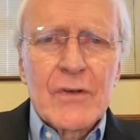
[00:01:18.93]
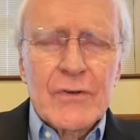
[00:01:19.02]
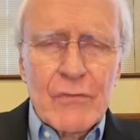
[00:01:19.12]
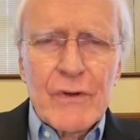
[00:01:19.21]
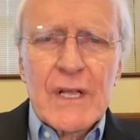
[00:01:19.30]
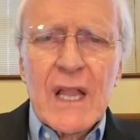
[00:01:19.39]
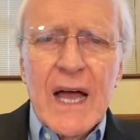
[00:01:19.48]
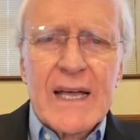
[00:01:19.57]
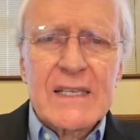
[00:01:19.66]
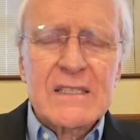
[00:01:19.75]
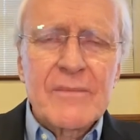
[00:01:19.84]
to
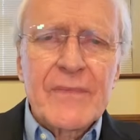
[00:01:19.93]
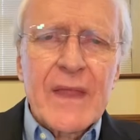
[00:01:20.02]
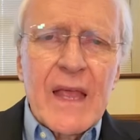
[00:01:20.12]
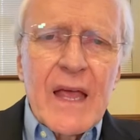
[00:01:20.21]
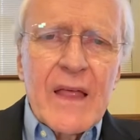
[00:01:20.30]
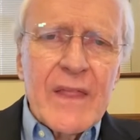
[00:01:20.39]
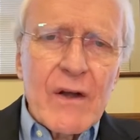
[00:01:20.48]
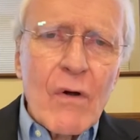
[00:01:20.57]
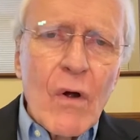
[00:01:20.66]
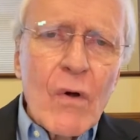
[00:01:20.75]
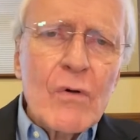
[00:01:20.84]
realize
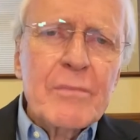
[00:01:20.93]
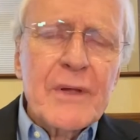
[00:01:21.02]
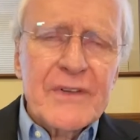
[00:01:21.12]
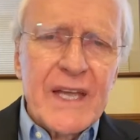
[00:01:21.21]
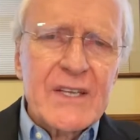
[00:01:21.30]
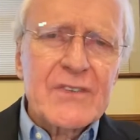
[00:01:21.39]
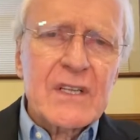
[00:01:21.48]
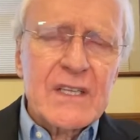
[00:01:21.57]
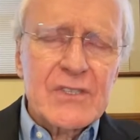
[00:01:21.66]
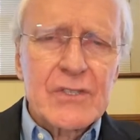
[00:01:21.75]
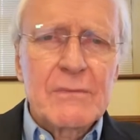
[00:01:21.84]
their own potential
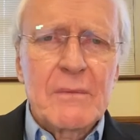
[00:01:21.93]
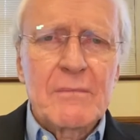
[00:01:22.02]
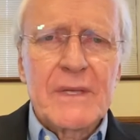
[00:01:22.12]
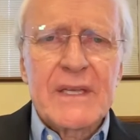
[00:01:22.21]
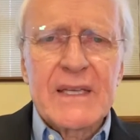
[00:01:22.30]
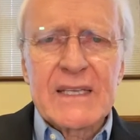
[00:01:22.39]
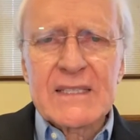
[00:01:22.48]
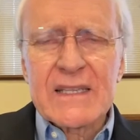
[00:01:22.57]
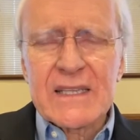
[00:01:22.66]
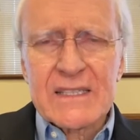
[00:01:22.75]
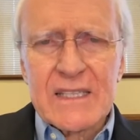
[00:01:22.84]
as human beings
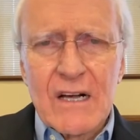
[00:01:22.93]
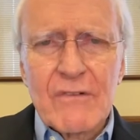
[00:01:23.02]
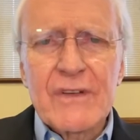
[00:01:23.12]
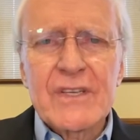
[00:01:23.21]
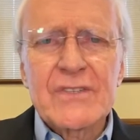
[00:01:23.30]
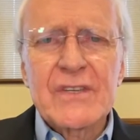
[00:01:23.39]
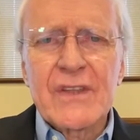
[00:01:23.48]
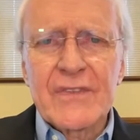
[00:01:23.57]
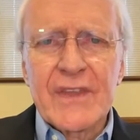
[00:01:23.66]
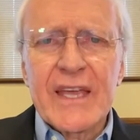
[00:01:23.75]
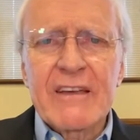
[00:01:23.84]
and the salvation
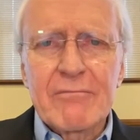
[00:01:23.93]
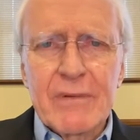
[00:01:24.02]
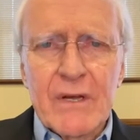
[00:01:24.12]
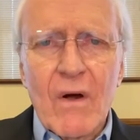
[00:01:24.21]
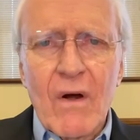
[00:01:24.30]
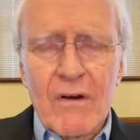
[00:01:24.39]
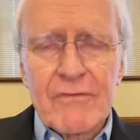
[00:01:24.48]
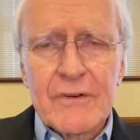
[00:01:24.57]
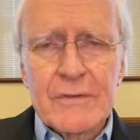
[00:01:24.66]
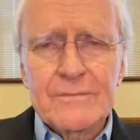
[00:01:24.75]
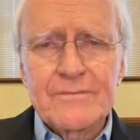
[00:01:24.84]
that they have been
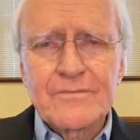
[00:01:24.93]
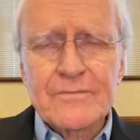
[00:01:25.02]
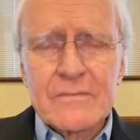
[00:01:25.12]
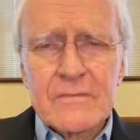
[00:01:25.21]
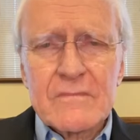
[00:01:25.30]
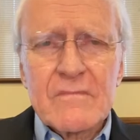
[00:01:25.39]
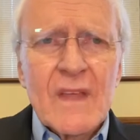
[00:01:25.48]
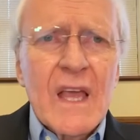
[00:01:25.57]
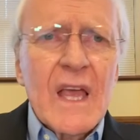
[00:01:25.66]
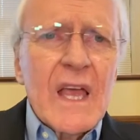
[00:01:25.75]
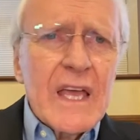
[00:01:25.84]
offered.
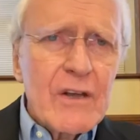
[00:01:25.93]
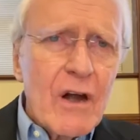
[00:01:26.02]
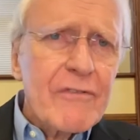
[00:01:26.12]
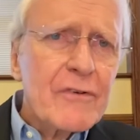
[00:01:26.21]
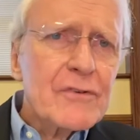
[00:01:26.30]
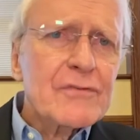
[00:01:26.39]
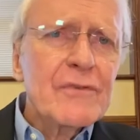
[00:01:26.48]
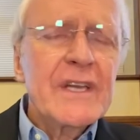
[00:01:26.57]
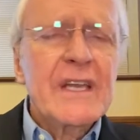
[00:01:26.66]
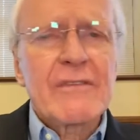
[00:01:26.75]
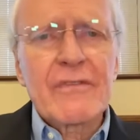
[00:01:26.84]
In our first
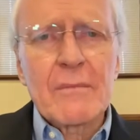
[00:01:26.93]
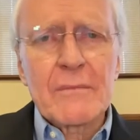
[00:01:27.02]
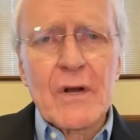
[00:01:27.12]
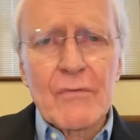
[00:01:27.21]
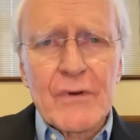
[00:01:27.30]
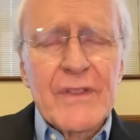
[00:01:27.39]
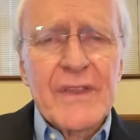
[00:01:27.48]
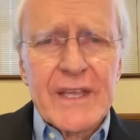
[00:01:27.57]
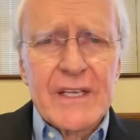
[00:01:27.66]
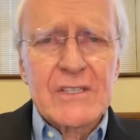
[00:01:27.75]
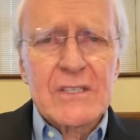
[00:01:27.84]
reading from
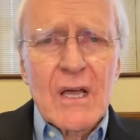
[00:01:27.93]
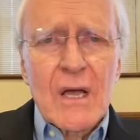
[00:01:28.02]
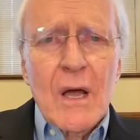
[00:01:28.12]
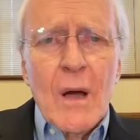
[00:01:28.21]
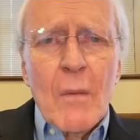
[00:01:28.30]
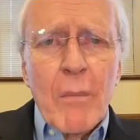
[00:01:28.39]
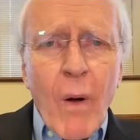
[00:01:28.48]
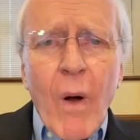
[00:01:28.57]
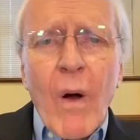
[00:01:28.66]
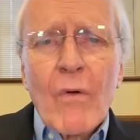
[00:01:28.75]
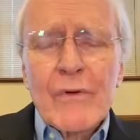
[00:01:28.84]
Corinthians,
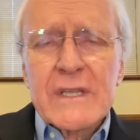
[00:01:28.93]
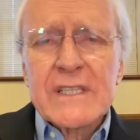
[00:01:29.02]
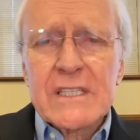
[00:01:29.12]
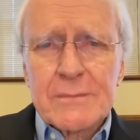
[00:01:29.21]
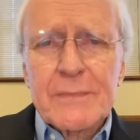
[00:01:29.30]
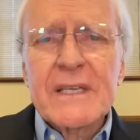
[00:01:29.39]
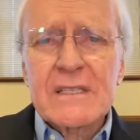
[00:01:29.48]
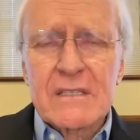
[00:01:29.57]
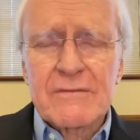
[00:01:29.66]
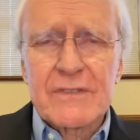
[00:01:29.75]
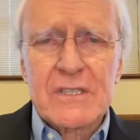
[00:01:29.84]
Paul really speaks
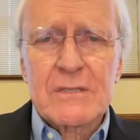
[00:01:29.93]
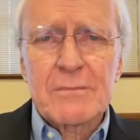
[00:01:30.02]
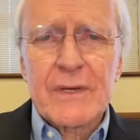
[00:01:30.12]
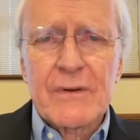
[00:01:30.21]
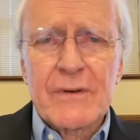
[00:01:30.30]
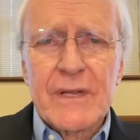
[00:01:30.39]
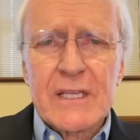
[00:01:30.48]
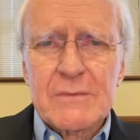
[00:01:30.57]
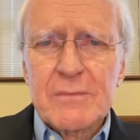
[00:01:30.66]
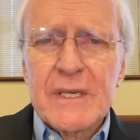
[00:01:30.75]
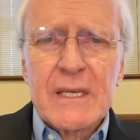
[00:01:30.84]
of his Spirit
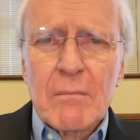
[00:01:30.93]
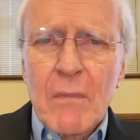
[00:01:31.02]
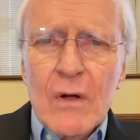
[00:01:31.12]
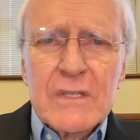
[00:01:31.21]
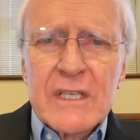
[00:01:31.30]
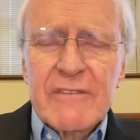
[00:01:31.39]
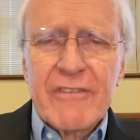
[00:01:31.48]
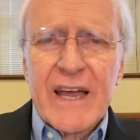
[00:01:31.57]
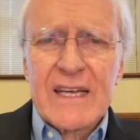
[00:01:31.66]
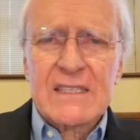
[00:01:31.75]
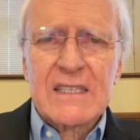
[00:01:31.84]
as being
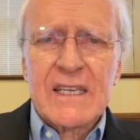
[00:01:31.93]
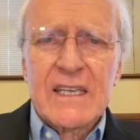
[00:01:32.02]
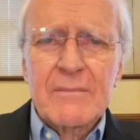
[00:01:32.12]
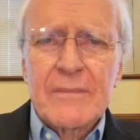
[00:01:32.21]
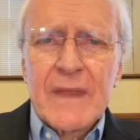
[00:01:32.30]
multifaceted,